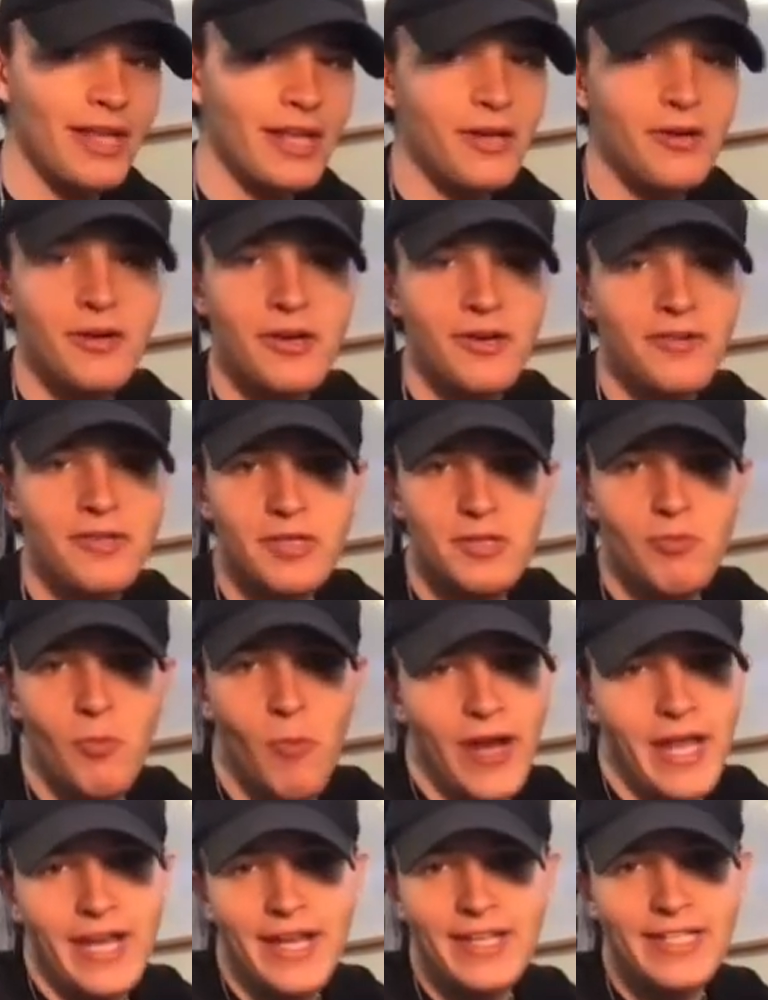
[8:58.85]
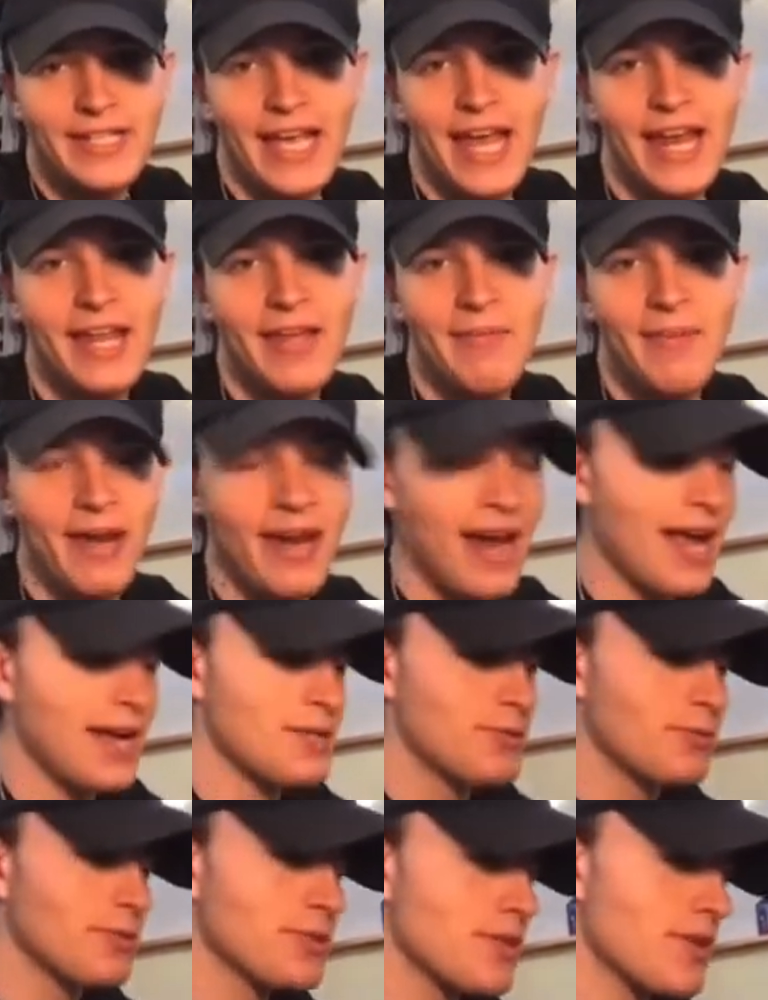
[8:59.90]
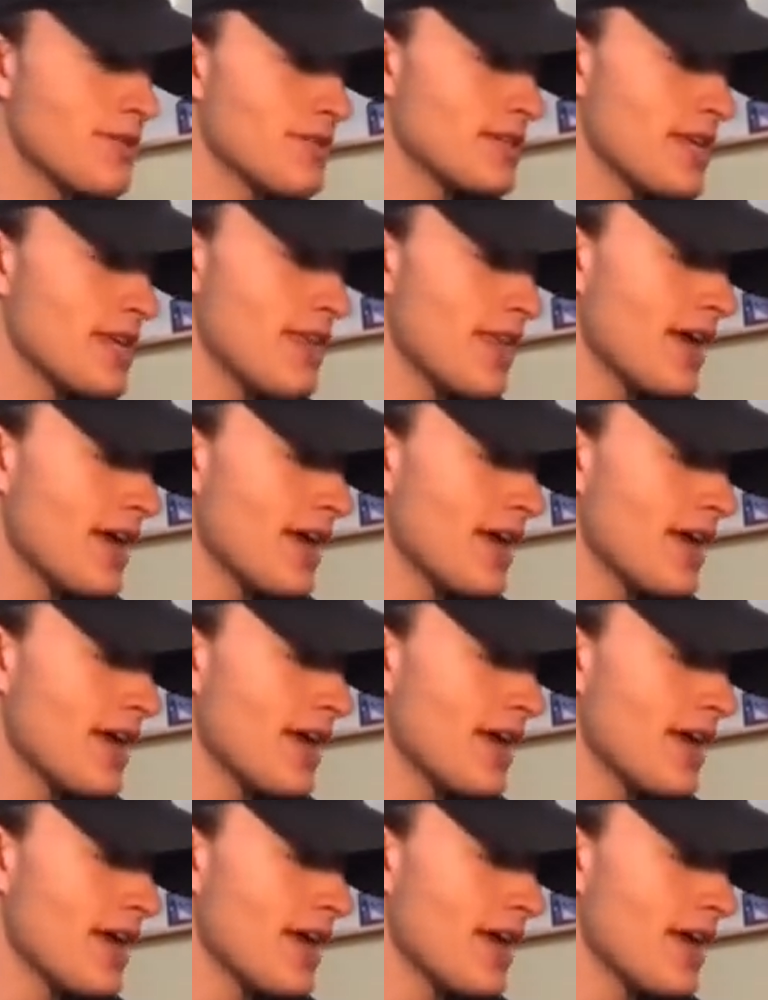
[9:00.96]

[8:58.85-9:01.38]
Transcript: they couldn't have just waited to get him in an actual jersey.